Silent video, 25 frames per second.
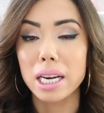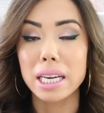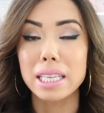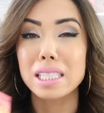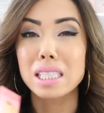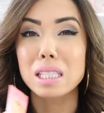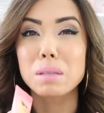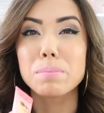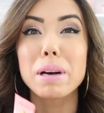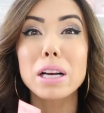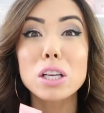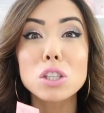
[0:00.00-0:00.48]
And
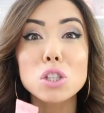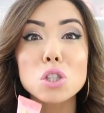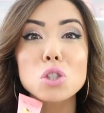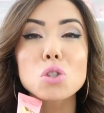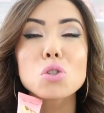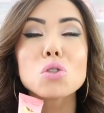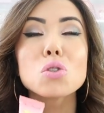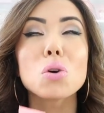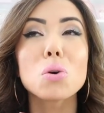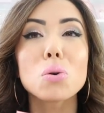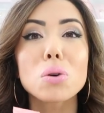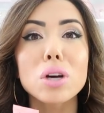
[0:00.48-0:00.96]
it
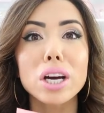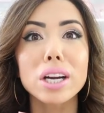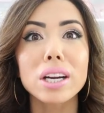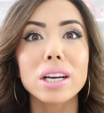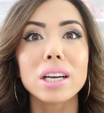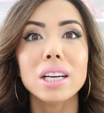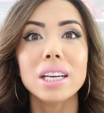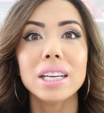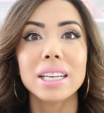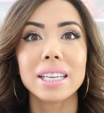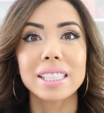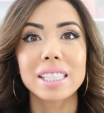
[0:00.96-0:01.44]
smells so
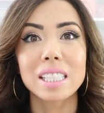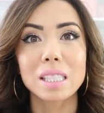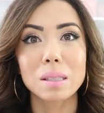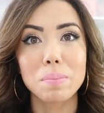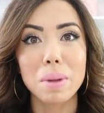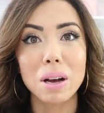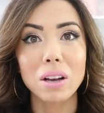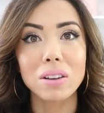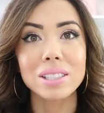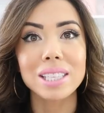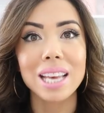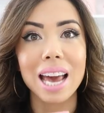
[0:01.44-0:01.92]
good. It
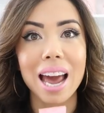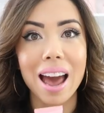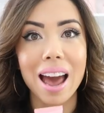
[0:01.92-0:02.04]
smells